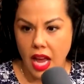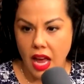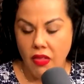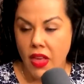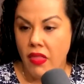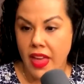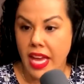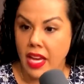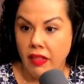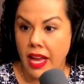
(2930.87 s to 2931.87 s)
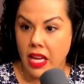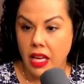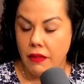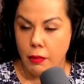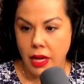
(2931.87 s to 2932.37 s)
and then they can, like,
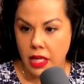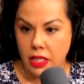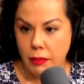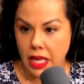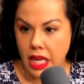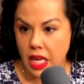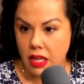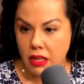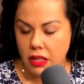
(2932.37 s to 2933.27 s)
give the money to my kid.